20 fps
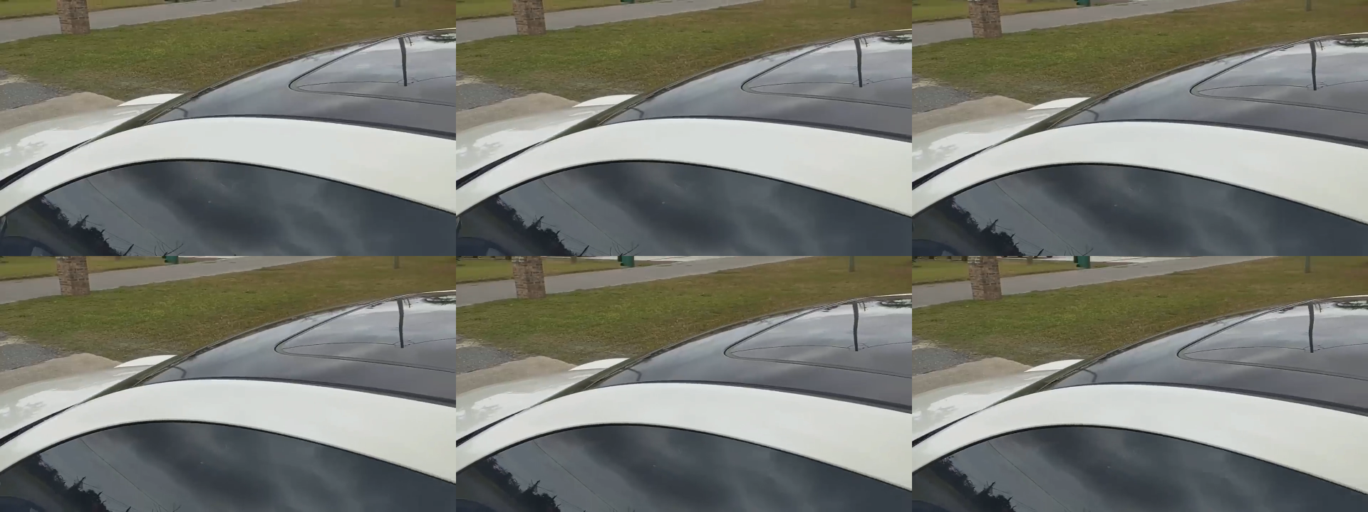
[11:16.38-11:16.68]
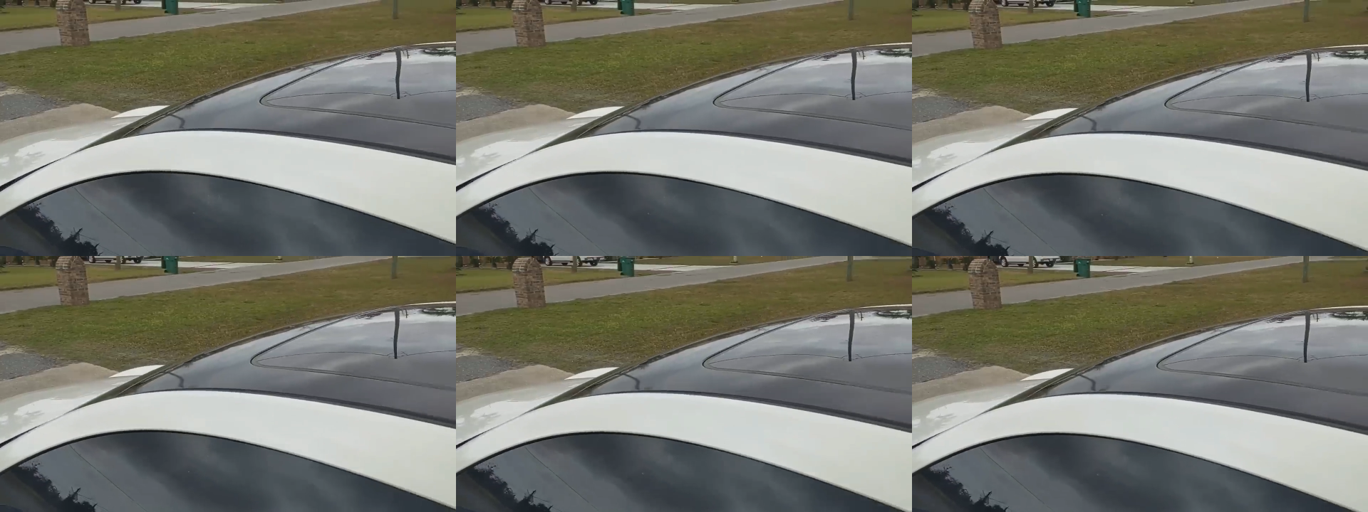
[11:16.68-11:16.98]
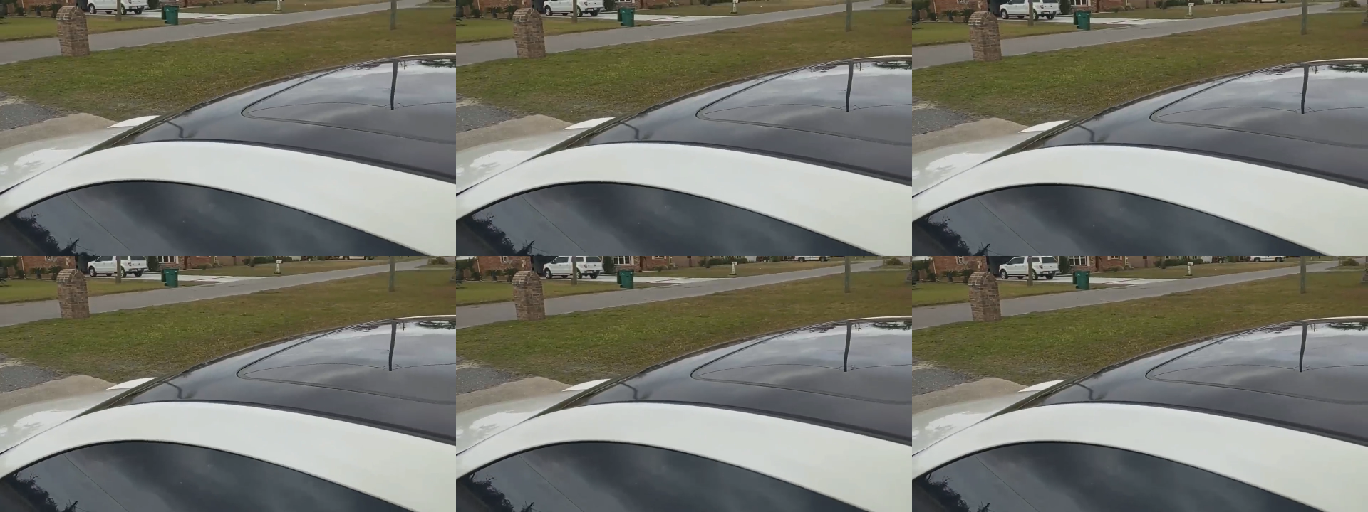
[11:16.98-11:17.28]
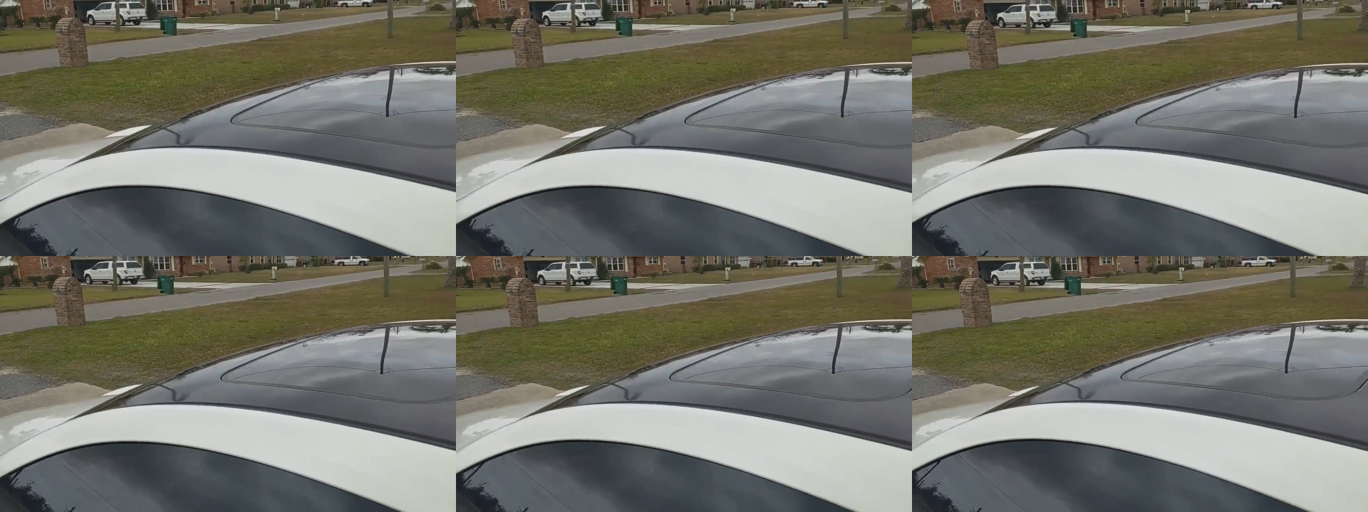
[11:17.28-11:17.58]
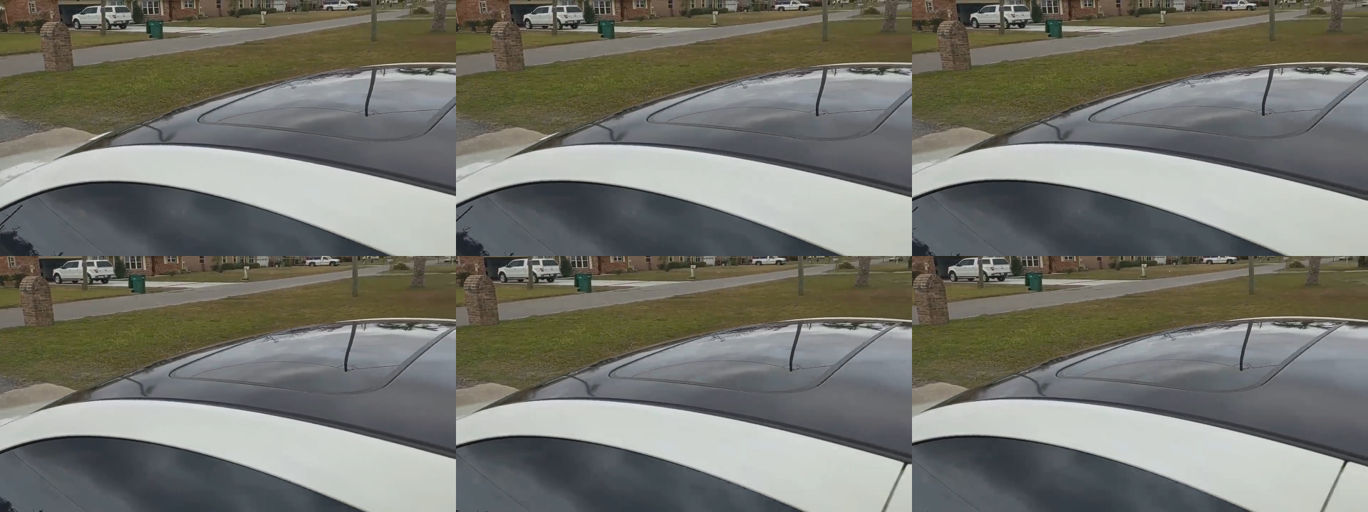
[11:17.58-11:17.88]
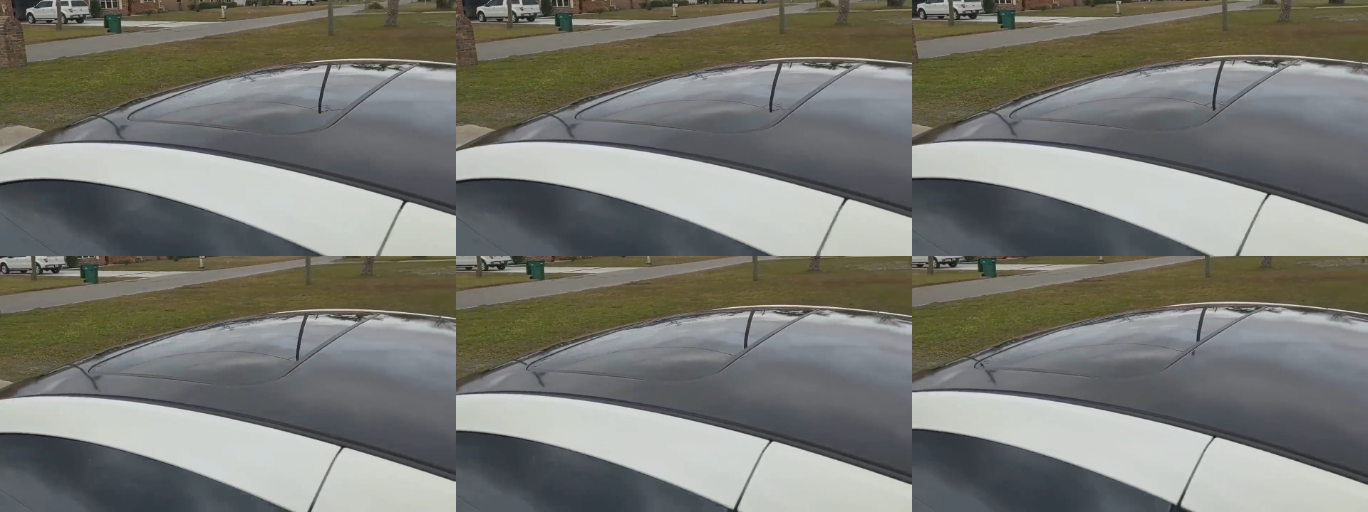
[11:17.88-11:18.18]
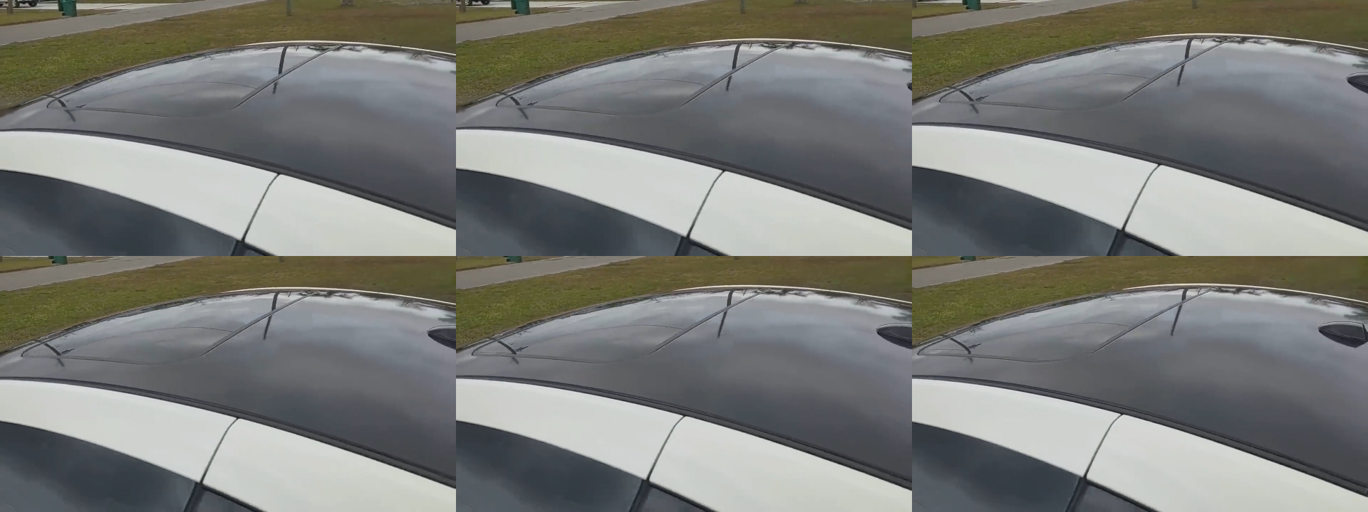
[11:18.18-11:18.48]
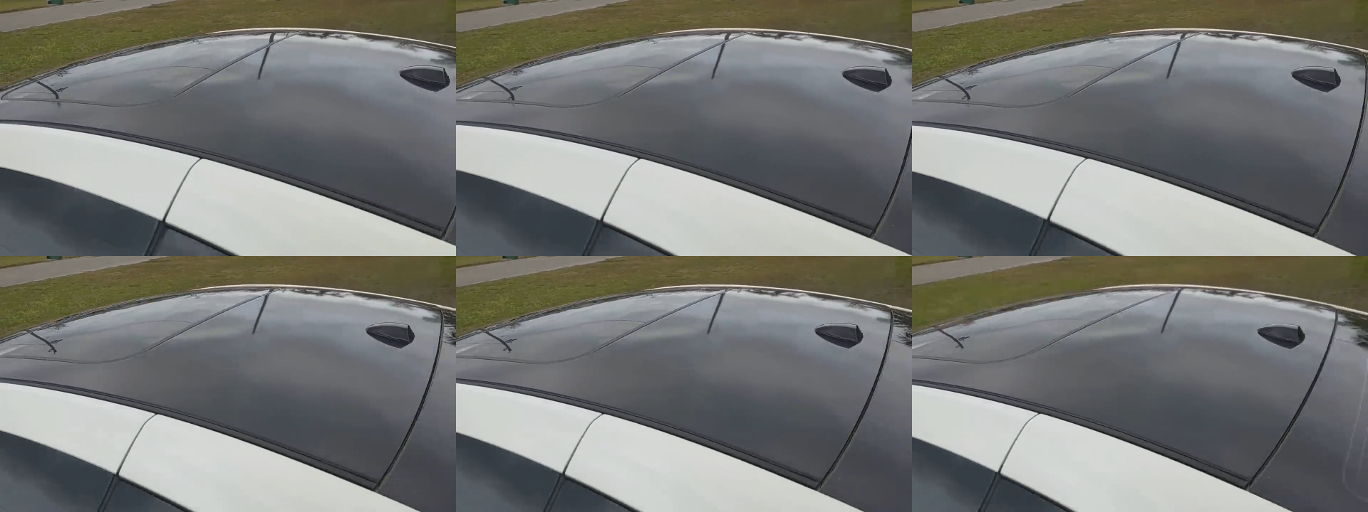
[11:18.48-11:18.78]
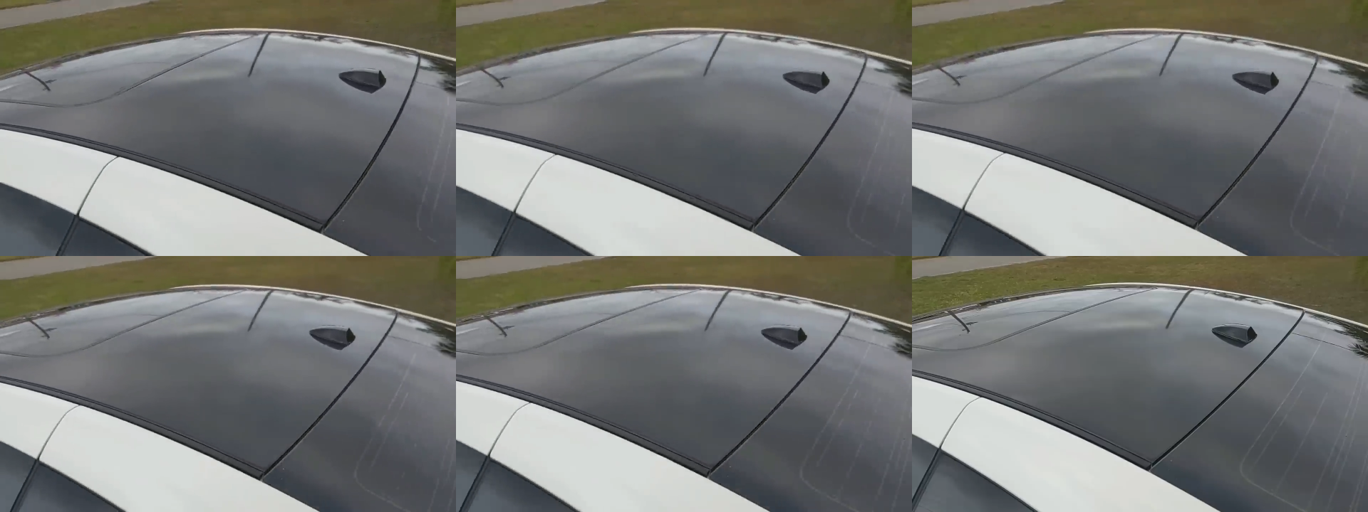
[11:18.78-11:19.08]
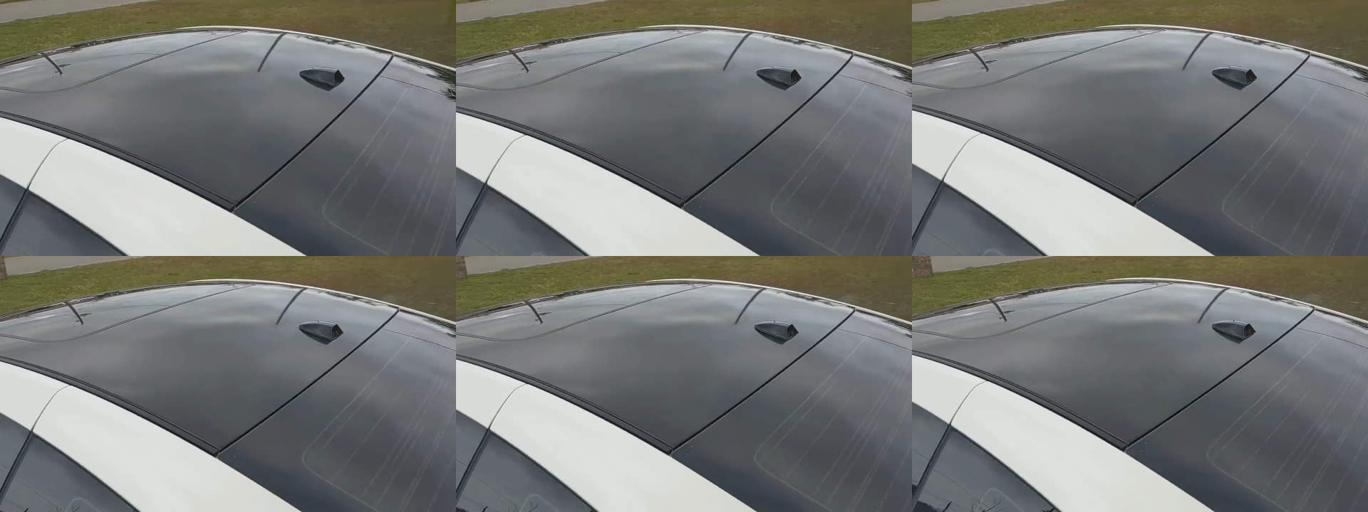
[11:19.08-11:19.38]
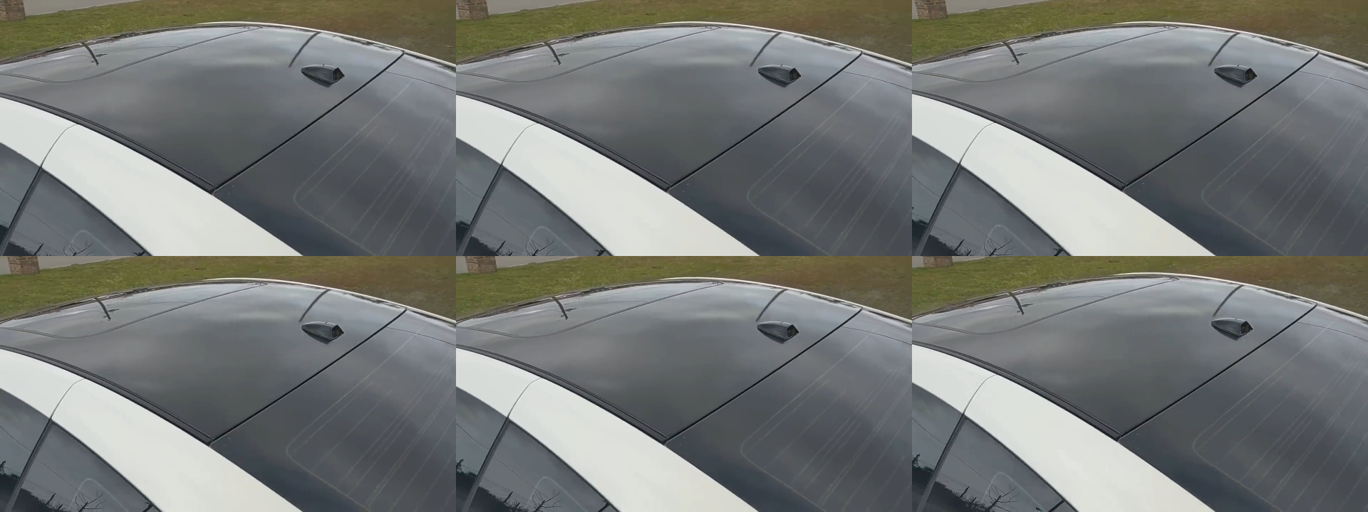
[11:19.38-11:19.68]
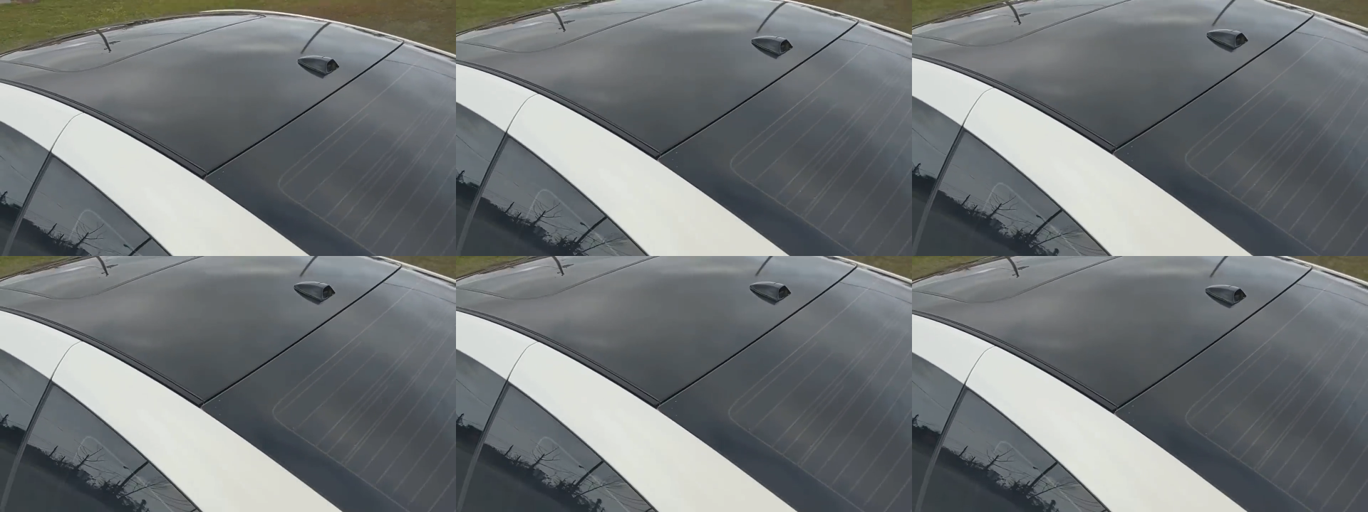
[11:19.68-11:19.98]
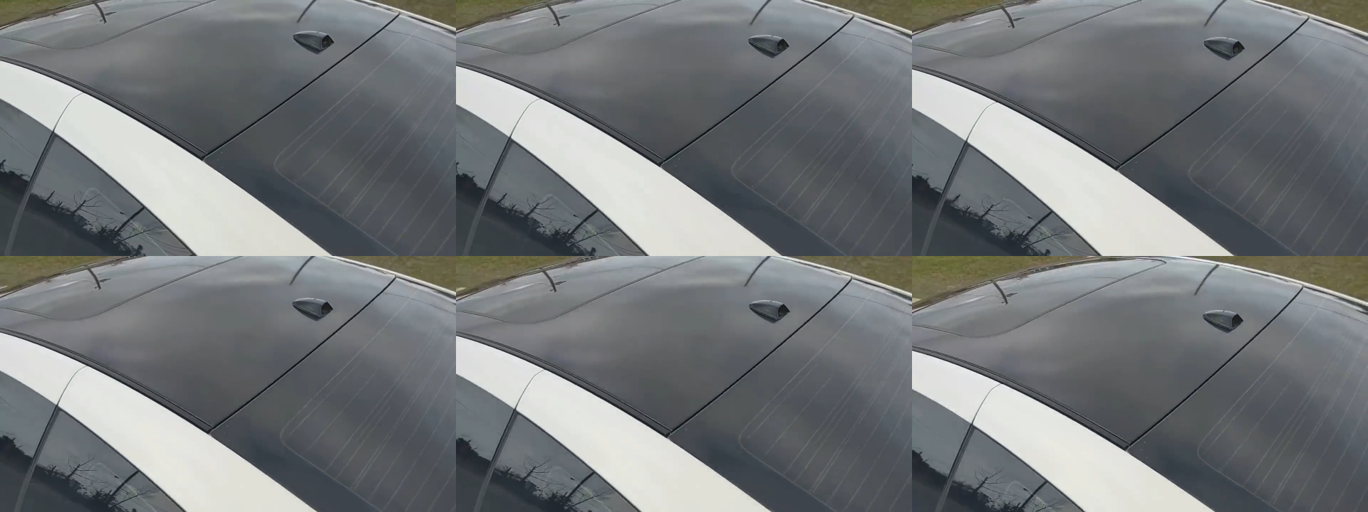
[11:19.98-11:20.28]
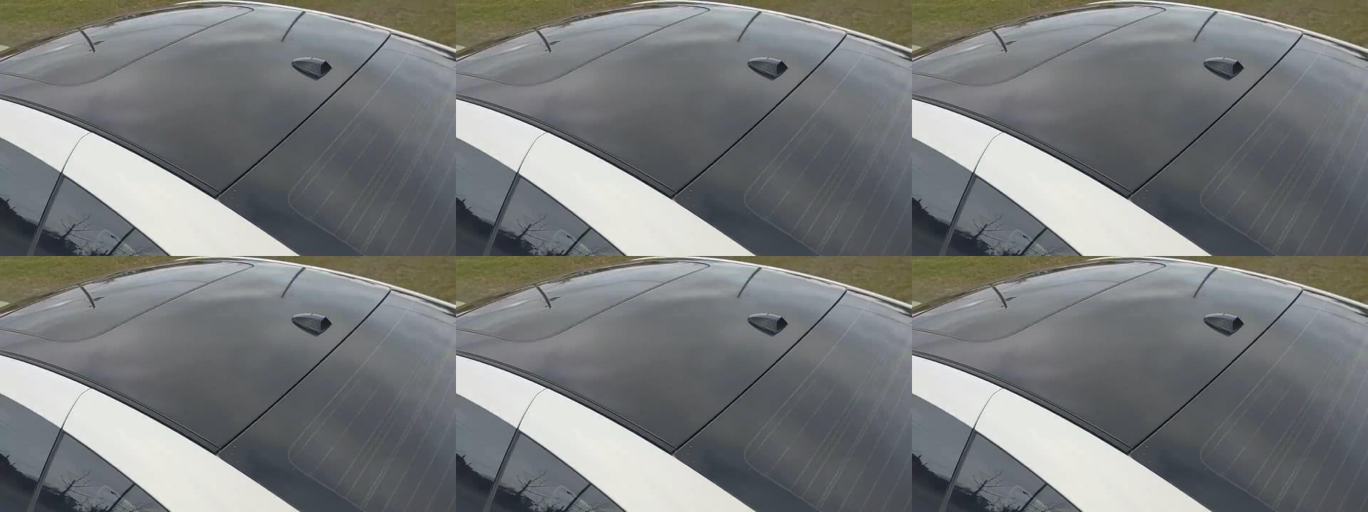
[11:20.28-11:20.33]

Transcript: [unreadable: no face in view]